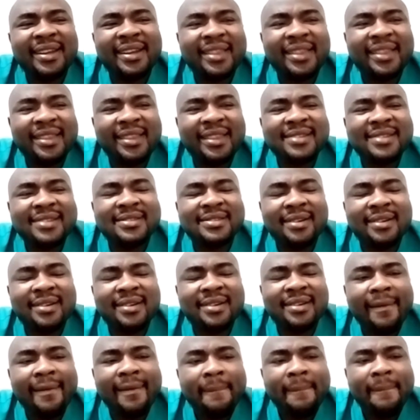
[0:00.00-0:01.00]
in this
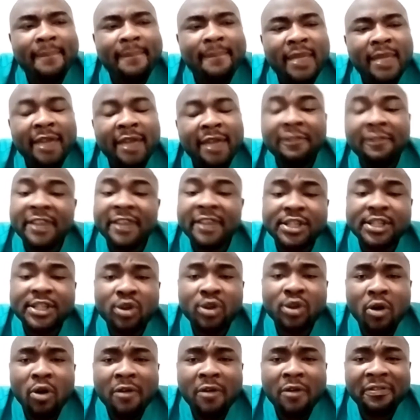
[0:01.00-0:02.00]

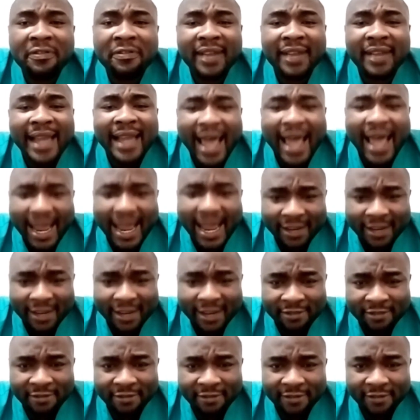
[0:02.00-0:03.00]
phase of
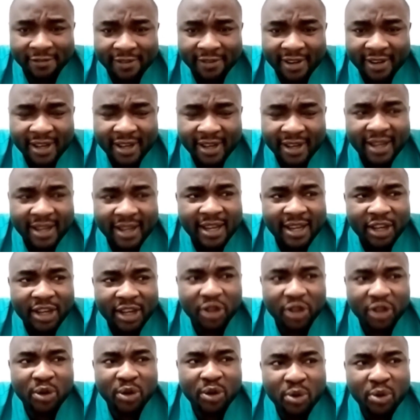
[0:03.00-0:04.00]
life,
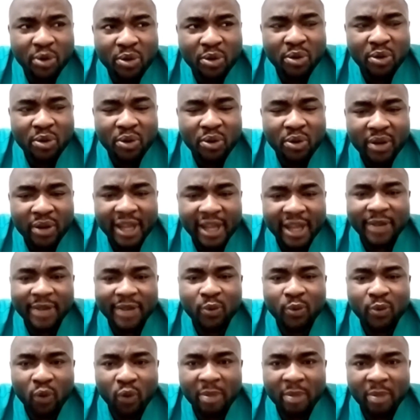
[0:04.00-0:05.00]

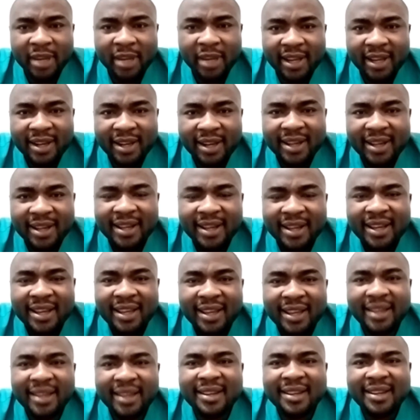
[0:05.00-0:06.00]
in women,
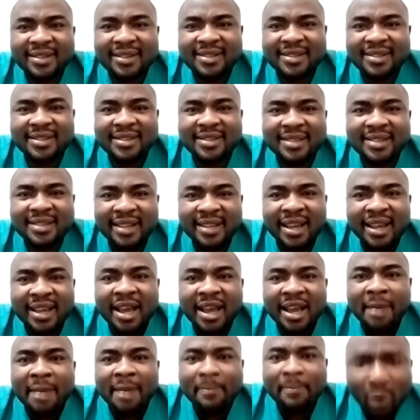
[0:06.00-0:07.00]
is
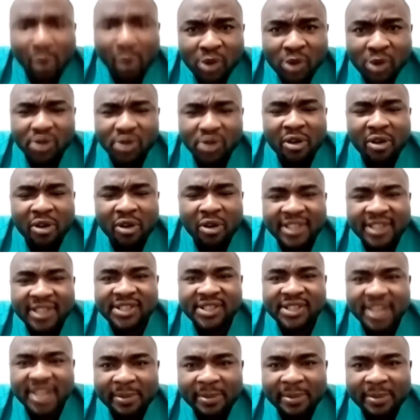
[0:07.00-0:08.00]
most of the
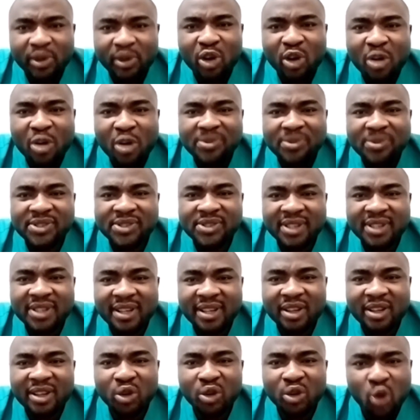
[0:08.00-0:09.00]
symptoms
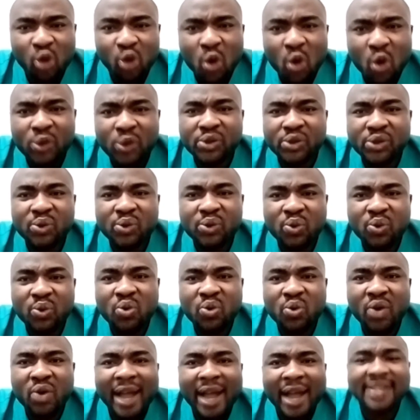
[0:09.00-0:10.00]
those
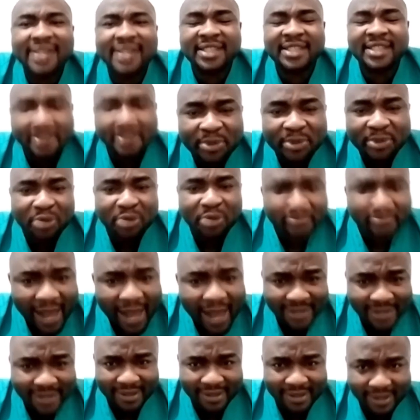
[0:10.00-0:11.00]
who are
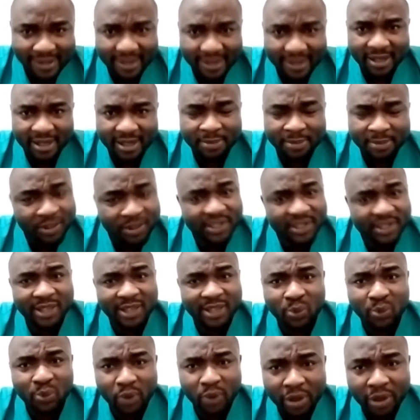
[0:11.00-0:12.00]
symptomatic
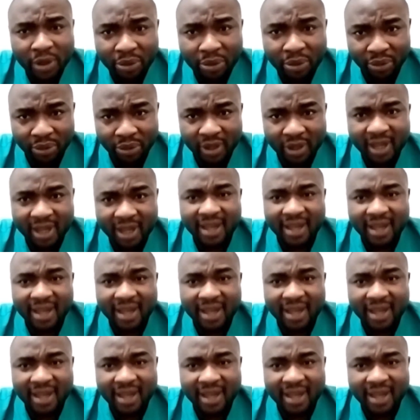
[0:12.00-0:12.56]
present with